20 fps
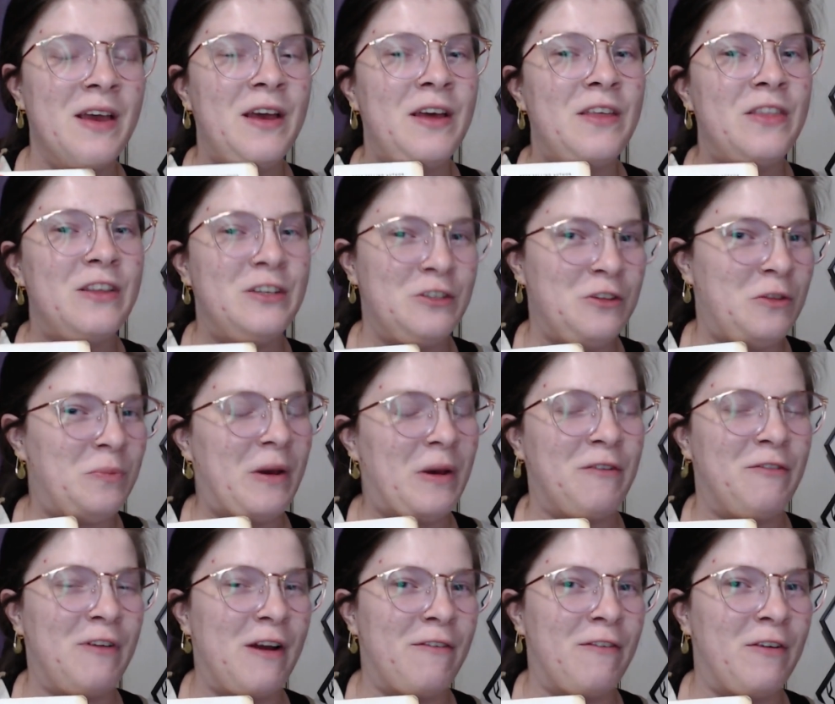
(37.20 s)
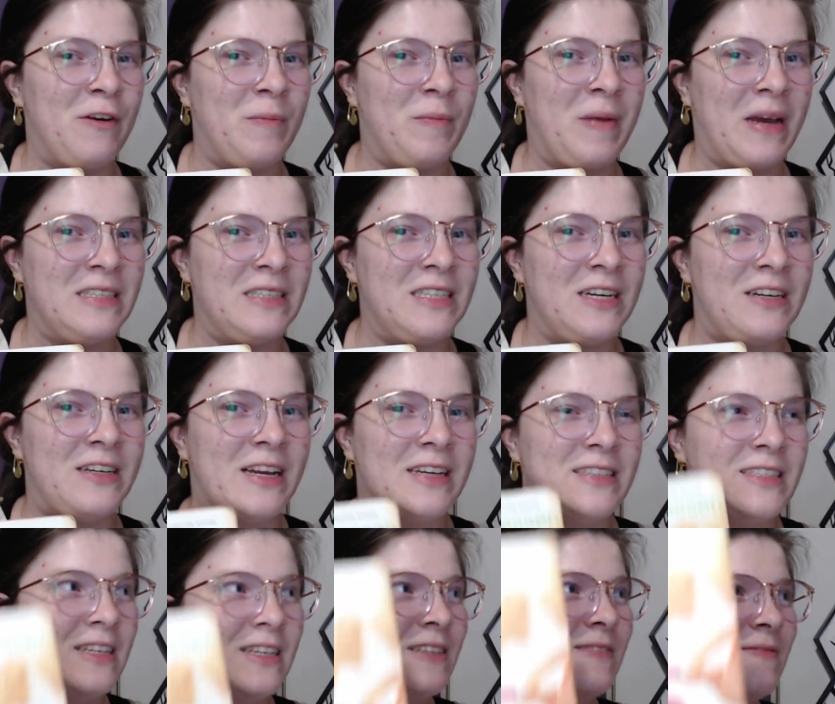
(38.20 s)
The Truth About Forever by Sarah
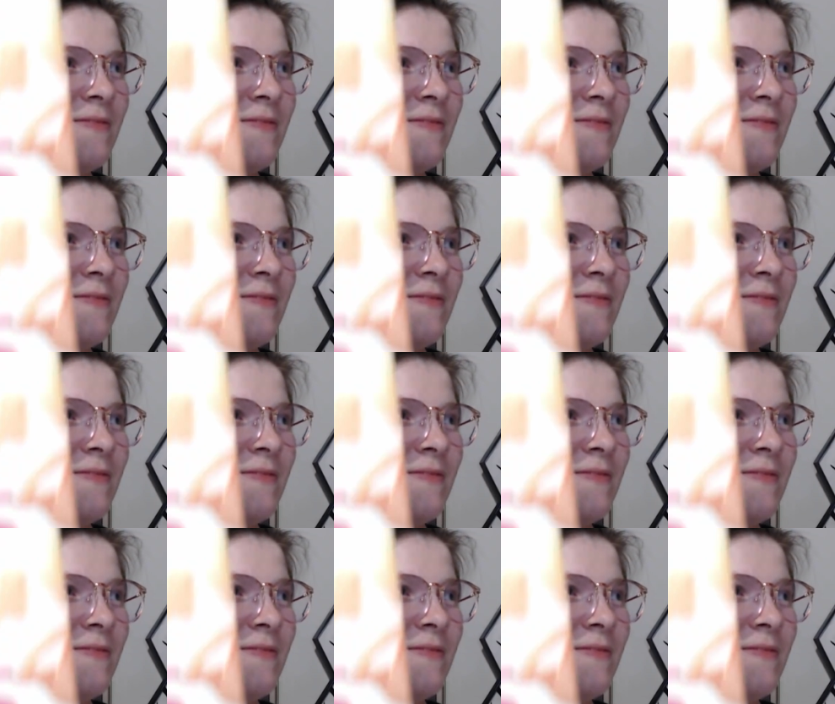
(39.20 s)
Dessen.